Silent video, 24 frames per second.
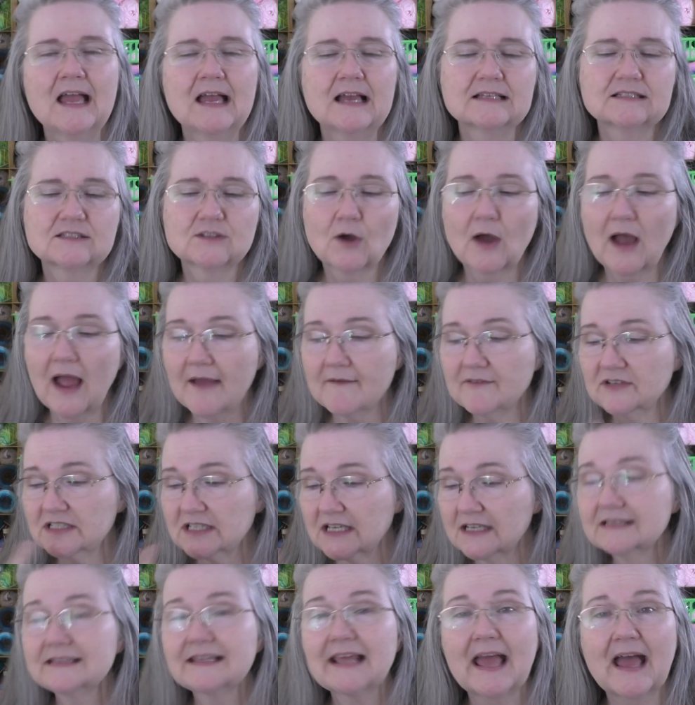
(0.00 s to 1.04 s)
So I haven't
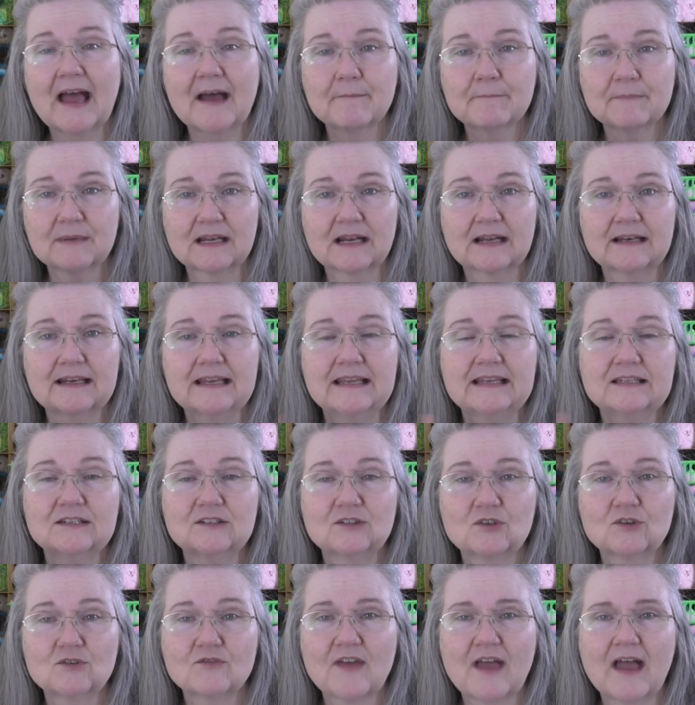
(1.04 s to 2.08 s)
done that, but I need to
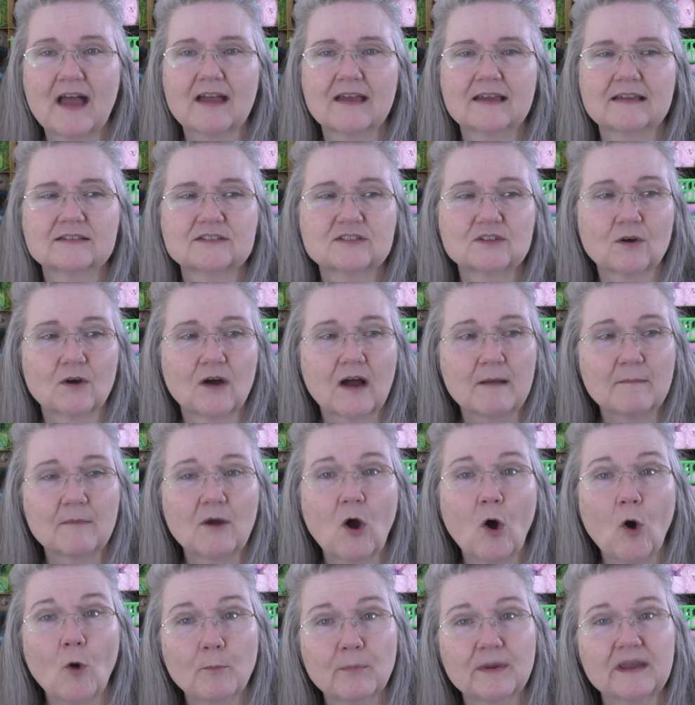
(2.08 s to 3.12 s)
do that. And so I'm
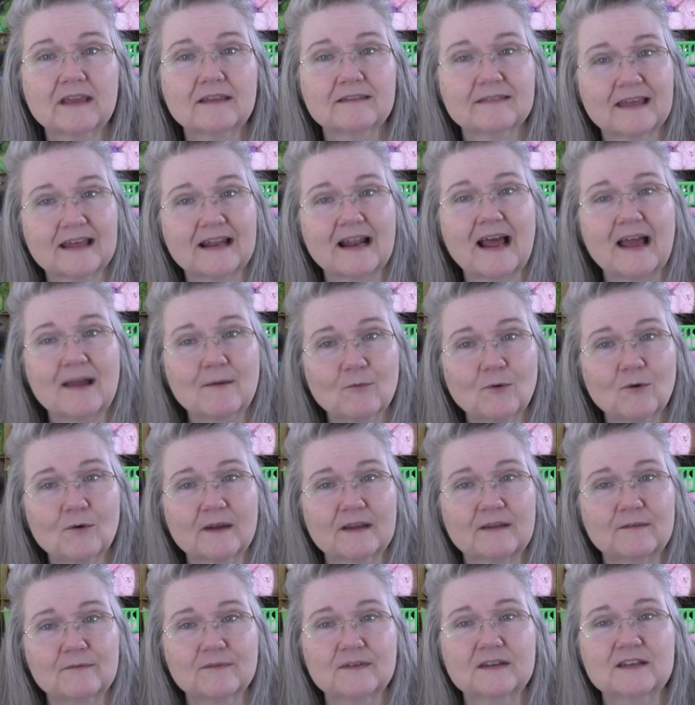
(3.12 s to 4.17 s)
hoping that I will
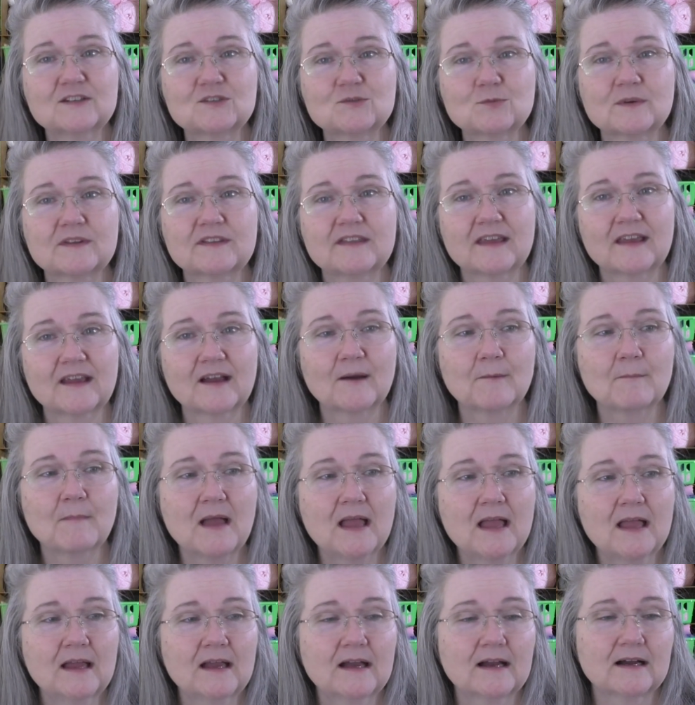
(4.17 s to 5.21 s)
get finished with him
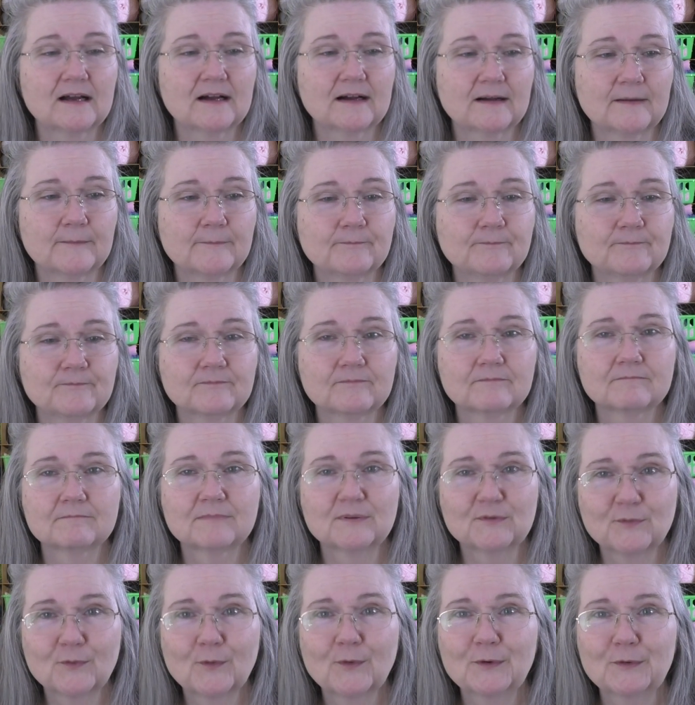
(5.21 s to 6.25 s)
um,
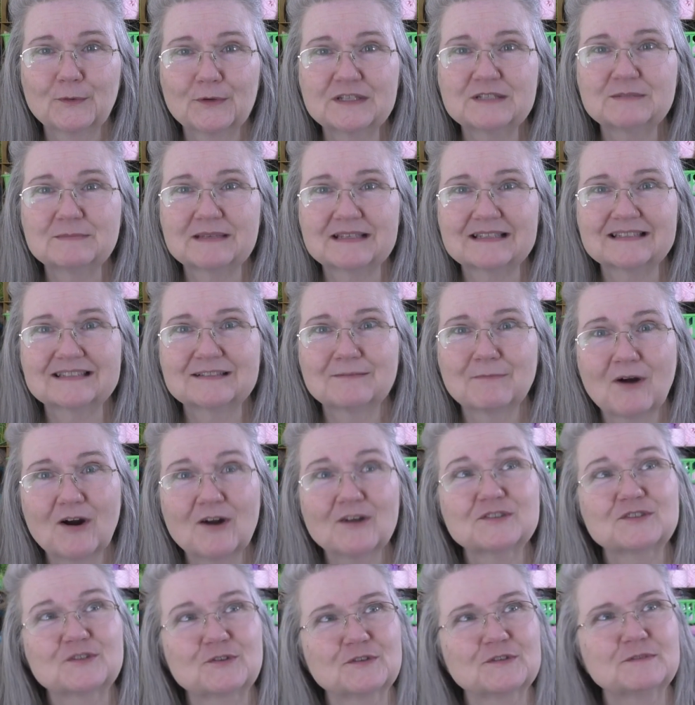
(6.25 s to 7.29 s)
before Christmas.
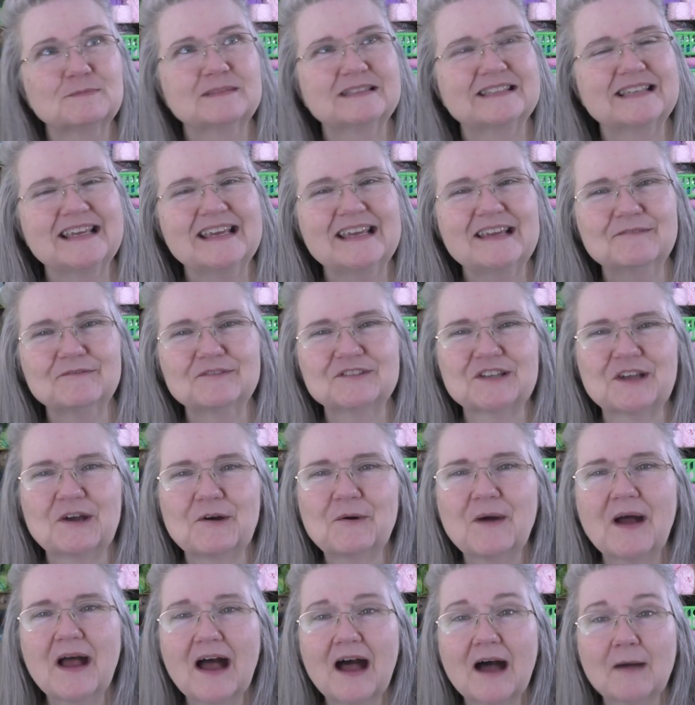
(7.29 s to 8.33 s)
Tomorrow's Christmas Eve,
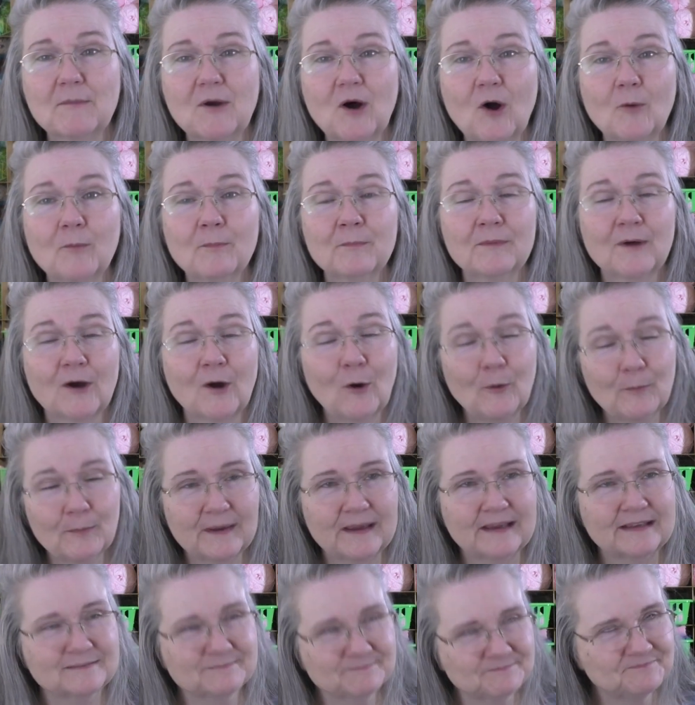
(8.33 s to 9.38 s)
so I'm ho
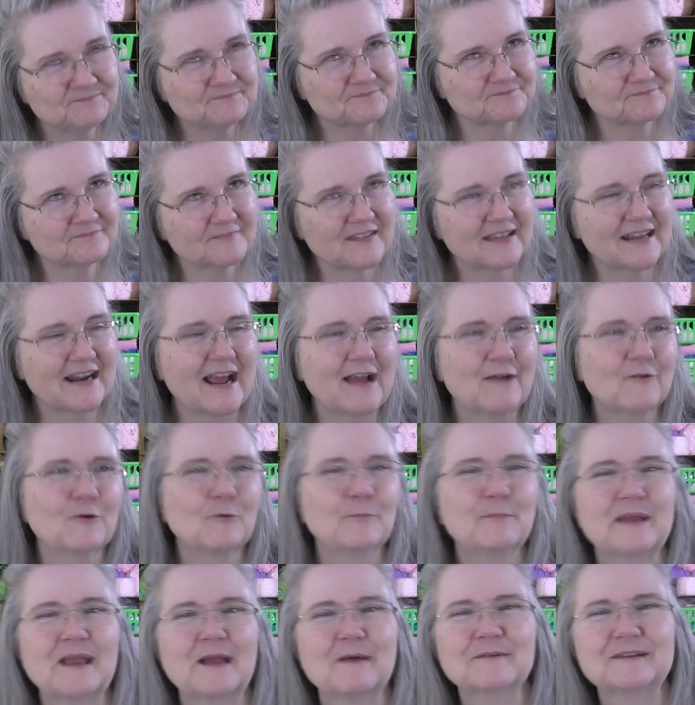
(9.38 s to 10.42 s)
hoping that I will
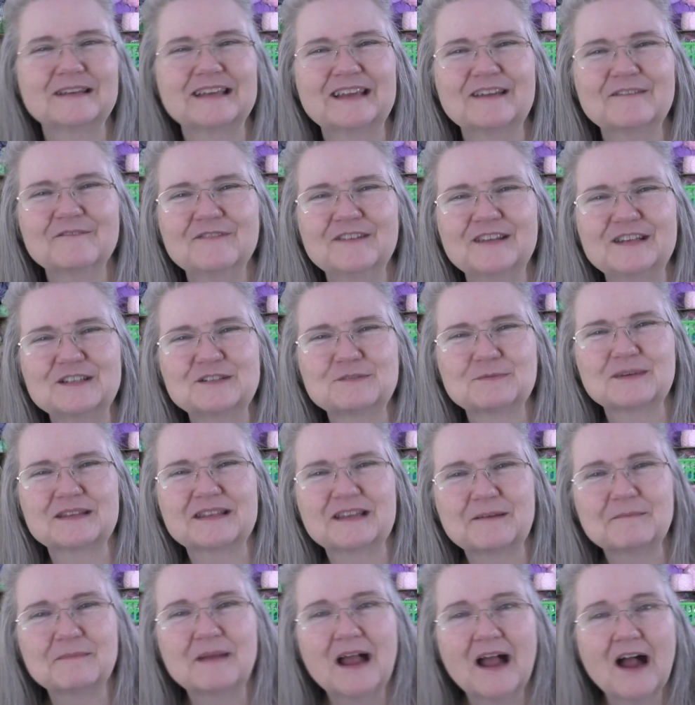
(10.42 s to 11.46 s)
be able to get finished with
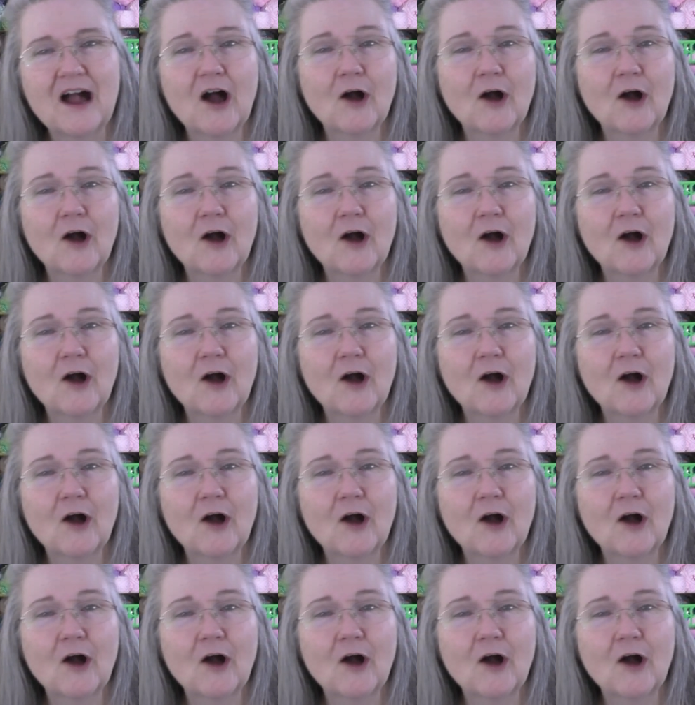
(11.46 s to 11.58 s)
him.